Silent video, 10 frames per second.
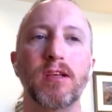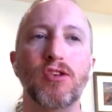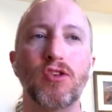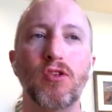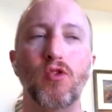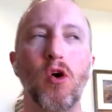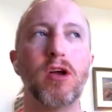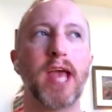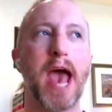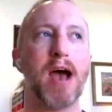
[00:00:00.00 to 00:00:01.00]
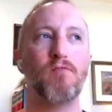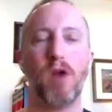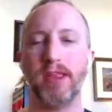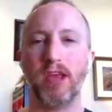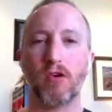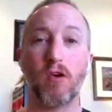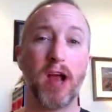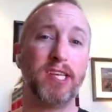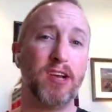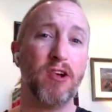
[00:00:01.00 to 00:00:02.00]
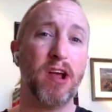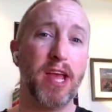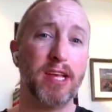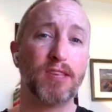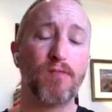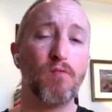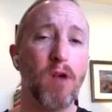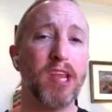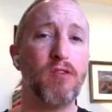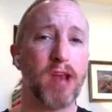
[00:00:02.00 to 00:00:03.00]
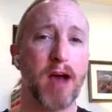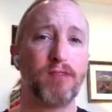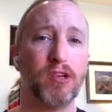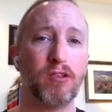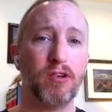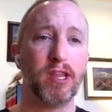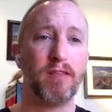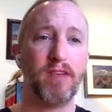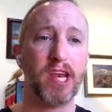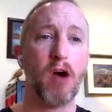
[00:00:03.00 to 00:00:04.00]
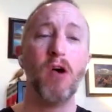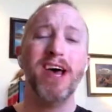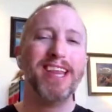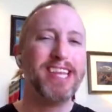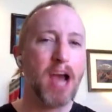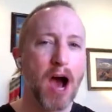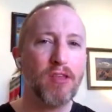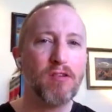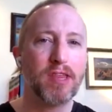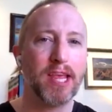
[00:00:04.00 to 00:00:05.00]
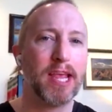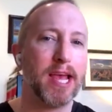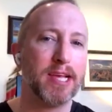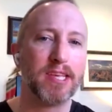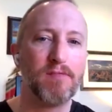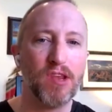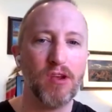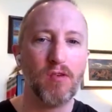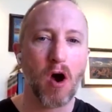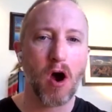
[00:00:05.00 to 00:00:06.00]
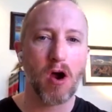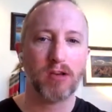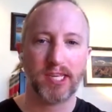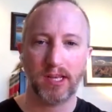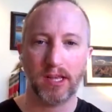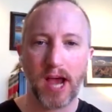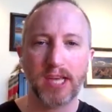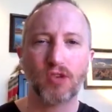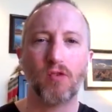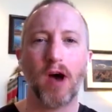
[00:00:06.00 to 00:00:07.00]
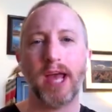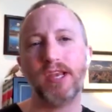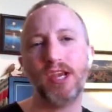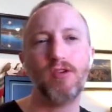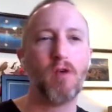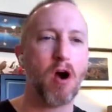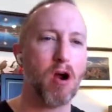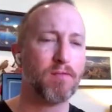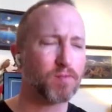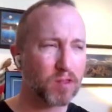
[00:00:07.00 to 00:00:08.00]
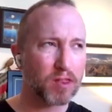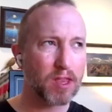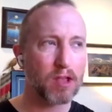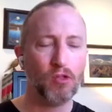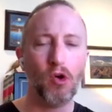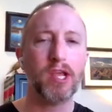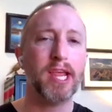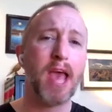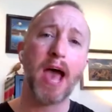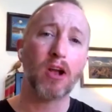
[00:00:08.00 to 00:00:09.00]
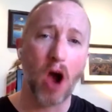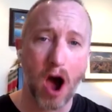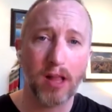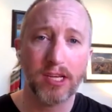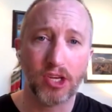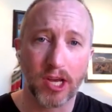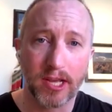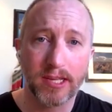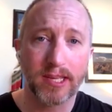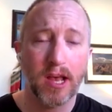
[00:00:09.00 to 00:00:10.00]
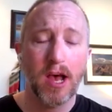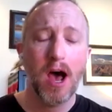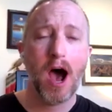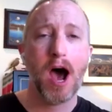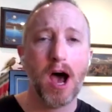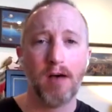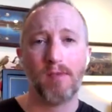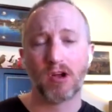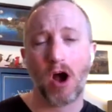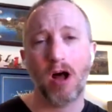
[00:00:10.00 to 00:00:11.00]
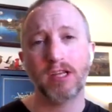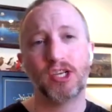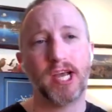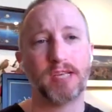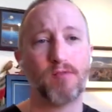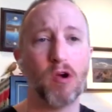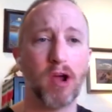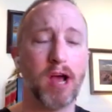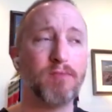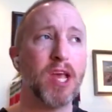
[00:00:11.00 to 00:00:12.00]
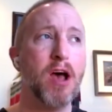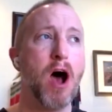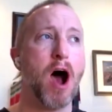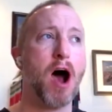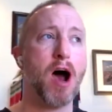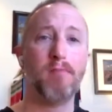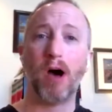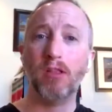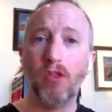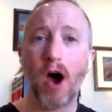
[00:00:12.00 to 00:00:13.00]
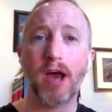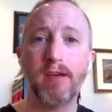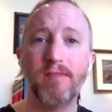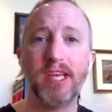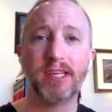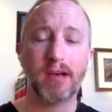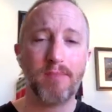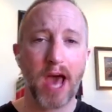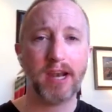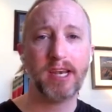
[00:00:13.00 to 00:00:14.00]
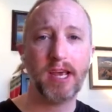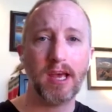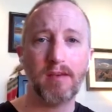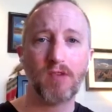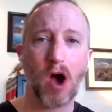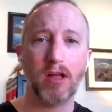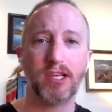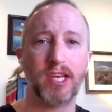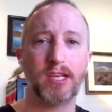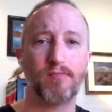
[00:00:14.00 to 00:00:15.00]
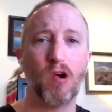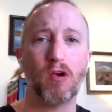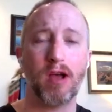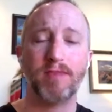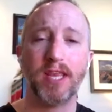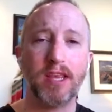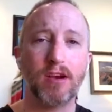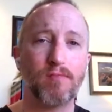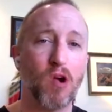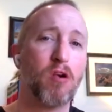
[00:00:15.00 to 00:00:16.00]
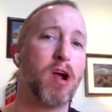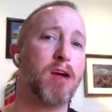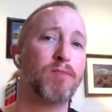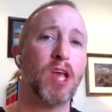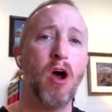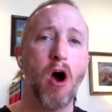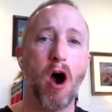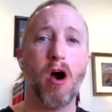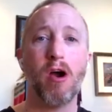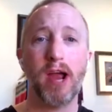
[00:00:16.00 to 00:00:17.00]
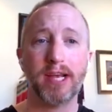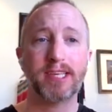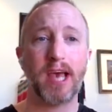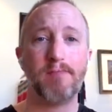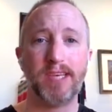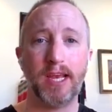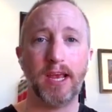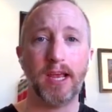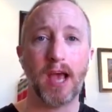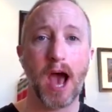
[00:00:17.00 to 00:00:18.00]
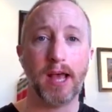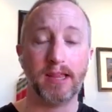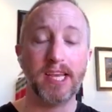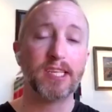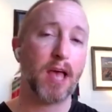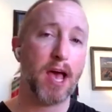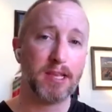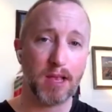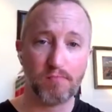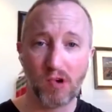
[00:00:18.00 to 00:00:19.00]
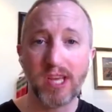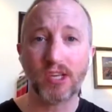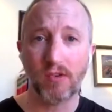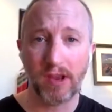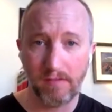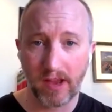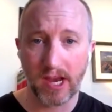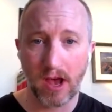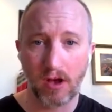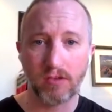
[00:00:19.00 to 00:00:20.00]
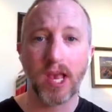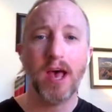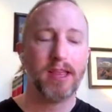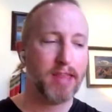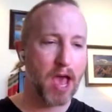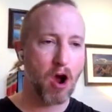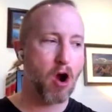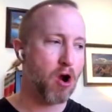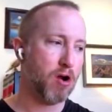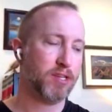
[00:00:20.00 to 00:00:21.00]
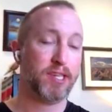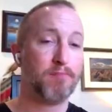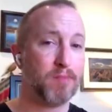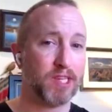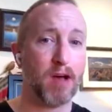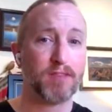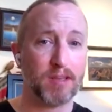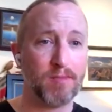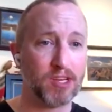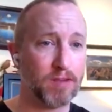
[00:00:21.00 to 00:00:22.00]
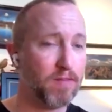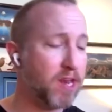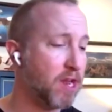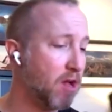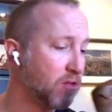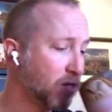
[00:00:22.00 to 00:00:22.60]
Look at what their criteria is for what you would have to include in the video. The other thing is, if you are still in high school and you are looking at colleges, college dance programs, a lot of these competitive college dance programs and theater programs are accepting at least pre-screen videos that are self-submission videos.